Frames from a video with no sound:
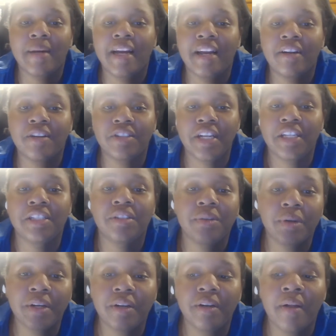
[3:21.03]
crochet
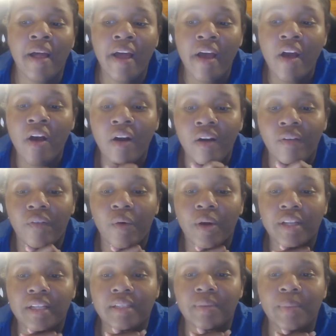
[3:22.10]
tutorial for
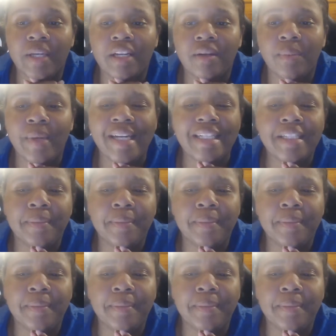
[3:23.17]
this week, which